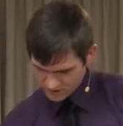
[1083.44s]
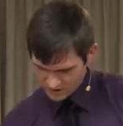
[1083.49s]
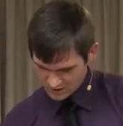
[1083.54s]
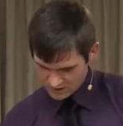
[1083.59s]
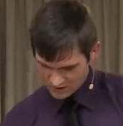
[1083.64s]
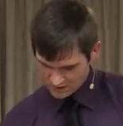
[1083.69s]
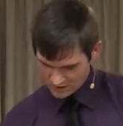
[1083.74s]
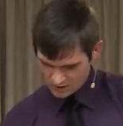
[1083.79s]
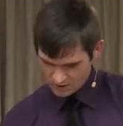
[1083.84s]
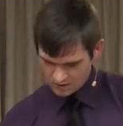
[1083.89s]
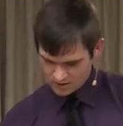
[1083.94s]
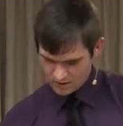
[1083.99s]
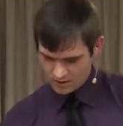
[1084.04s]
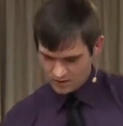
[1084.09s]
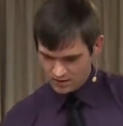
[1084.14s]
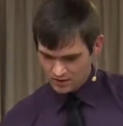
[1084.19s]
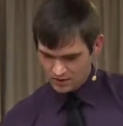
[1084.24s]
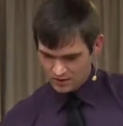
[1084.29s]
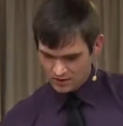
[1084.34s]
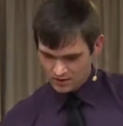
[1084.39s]

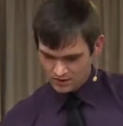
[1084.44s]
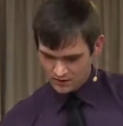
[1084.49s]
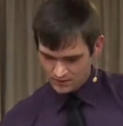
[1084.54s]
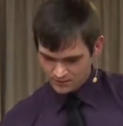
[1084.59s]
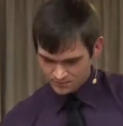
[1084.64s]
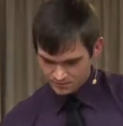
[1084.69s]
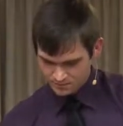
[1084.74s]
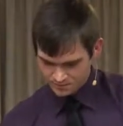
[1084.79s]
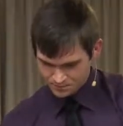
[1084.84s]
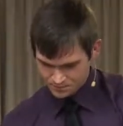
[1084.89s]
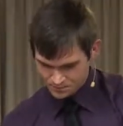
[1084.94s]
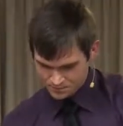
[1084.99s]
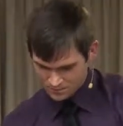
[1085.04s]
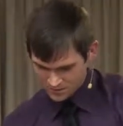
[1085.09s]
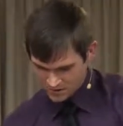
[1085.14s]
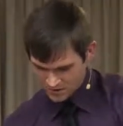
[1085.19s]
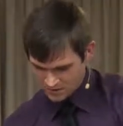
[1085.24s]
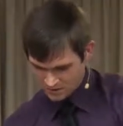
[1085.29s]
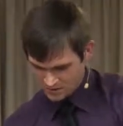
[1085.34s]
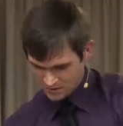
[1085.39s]

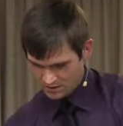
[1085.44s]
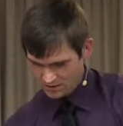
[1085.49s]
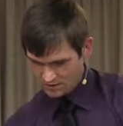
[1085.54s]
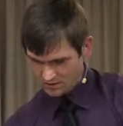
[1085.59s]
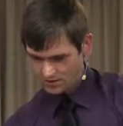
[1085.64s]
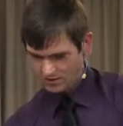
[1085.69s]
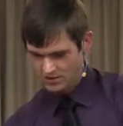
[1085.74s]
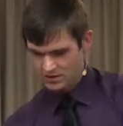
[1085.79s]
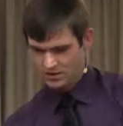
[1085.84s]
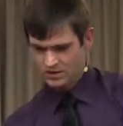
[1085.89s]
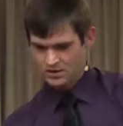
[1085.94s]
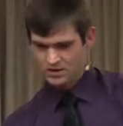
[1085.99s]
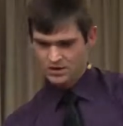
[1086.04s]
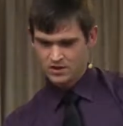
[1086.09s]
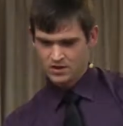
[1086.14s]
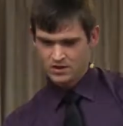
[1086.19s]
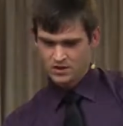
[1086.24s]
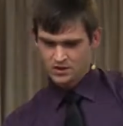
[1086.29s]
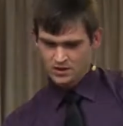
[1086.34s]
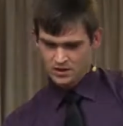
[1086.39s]

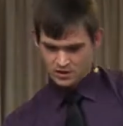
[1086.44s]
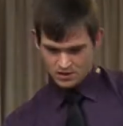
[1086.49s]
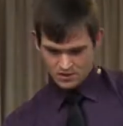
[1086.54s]
(silence)